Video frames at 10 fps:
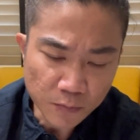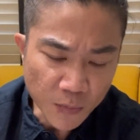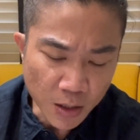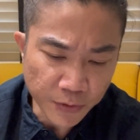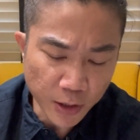
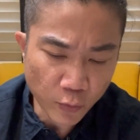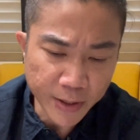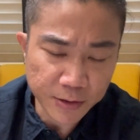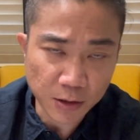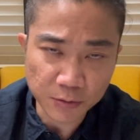they
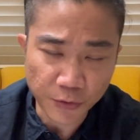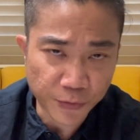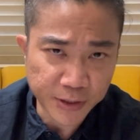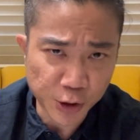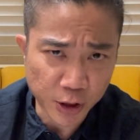write down the
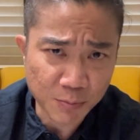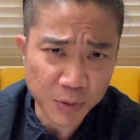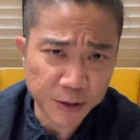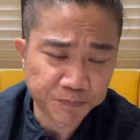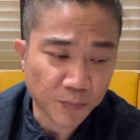3-digit
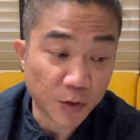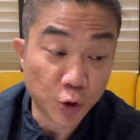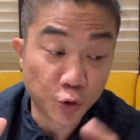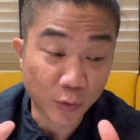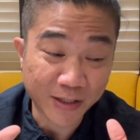number,
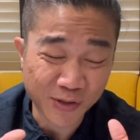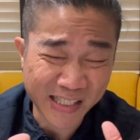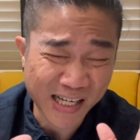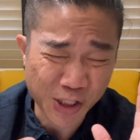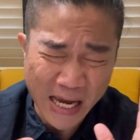you don't have to
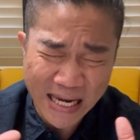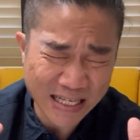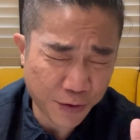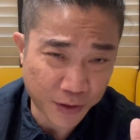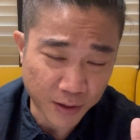touch
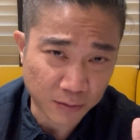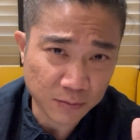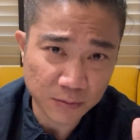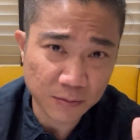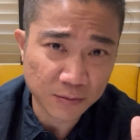anything,
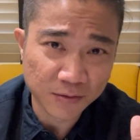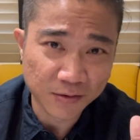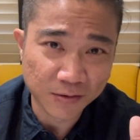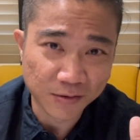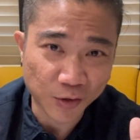
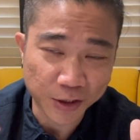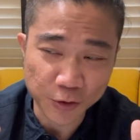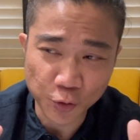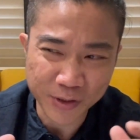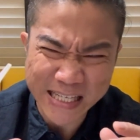right?
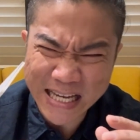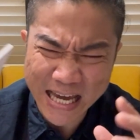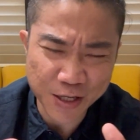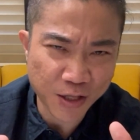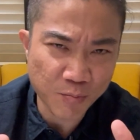You don't take
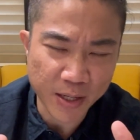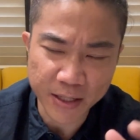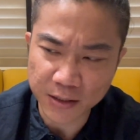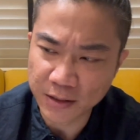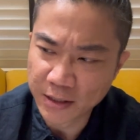anything
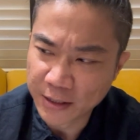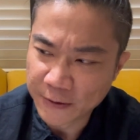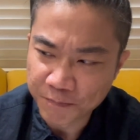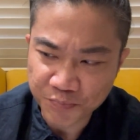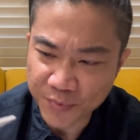back,
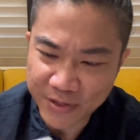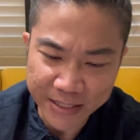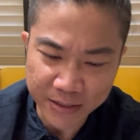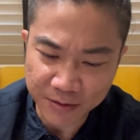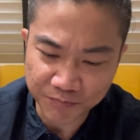
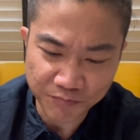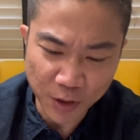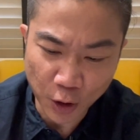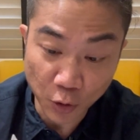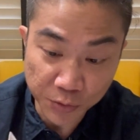they
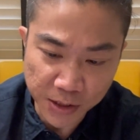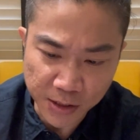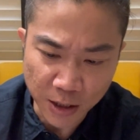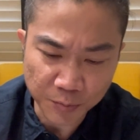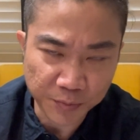close this
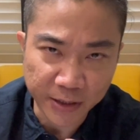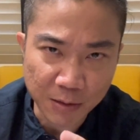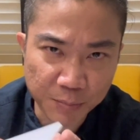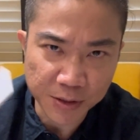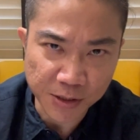up, the
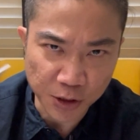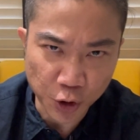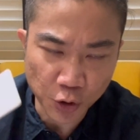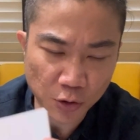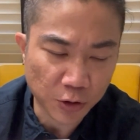number is
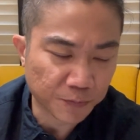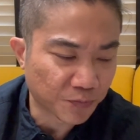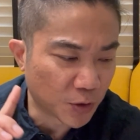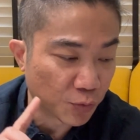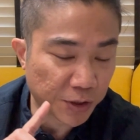secure,
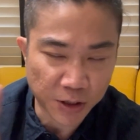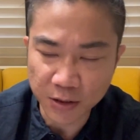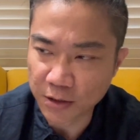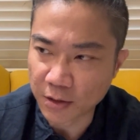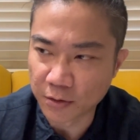you turn
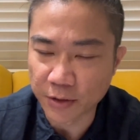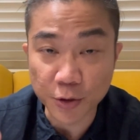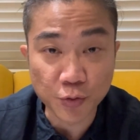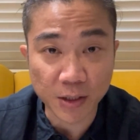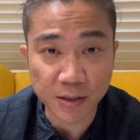around and
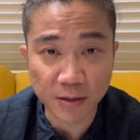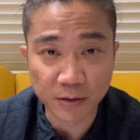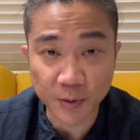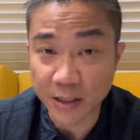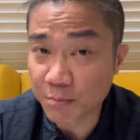you can tell
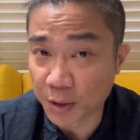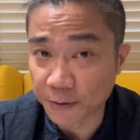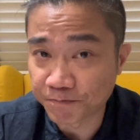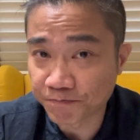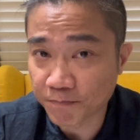them the number,
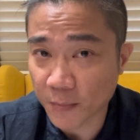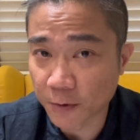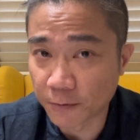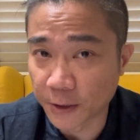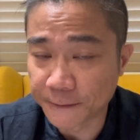
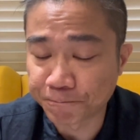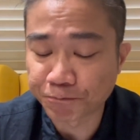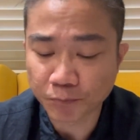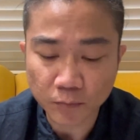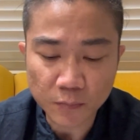right?
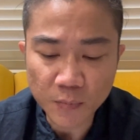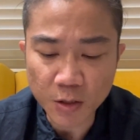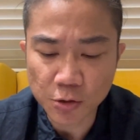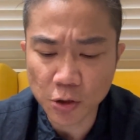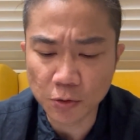
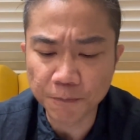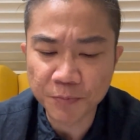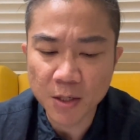So